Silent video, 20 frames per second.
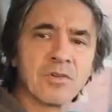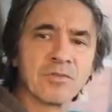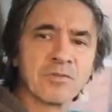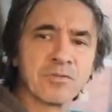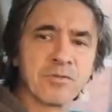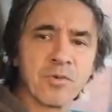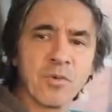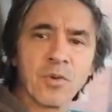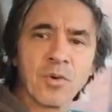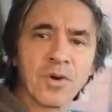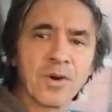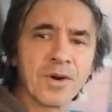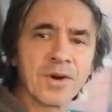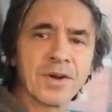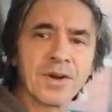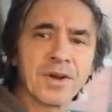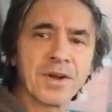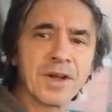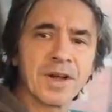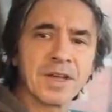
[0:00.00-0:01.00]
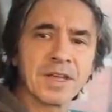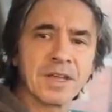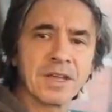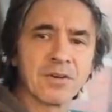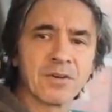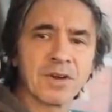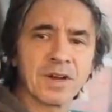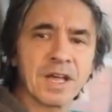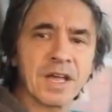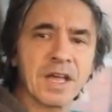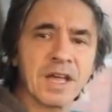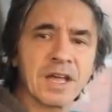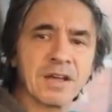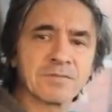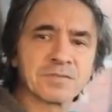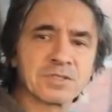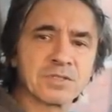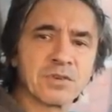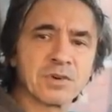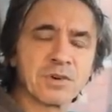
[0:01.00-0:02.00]
for a year and a
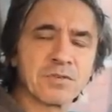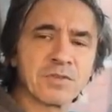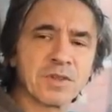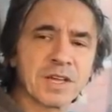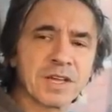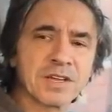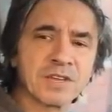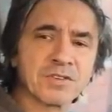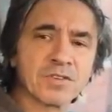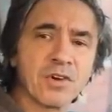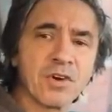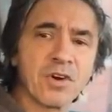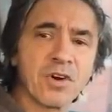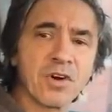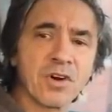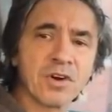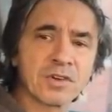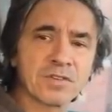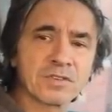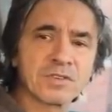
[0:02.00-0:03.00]
half, sort of like a dog,